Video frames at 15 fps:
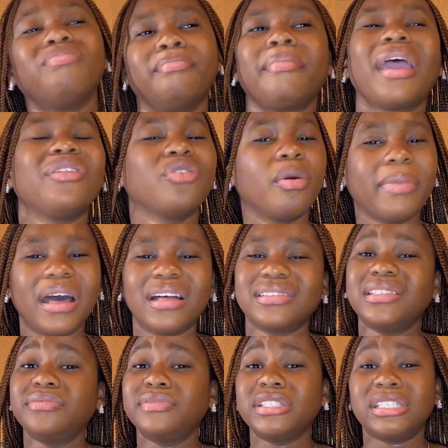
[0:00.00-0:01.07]
my normal
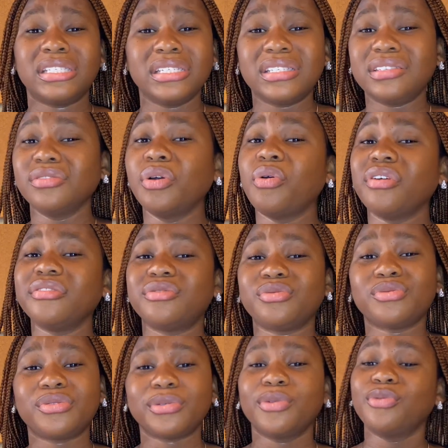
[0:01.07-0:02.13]
activities still going
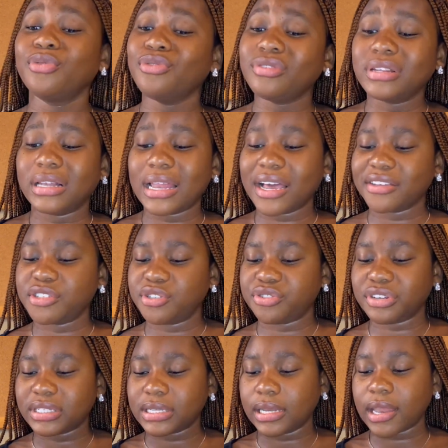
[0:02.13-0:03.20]
to school unilag
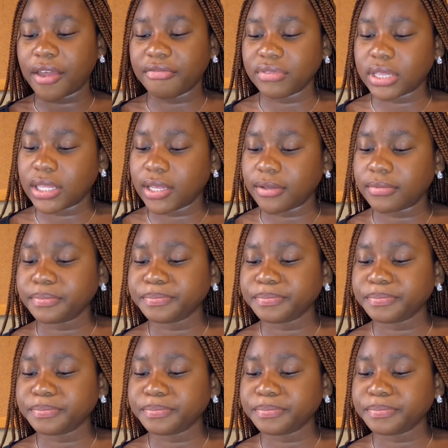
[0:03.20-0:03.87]
stress and everything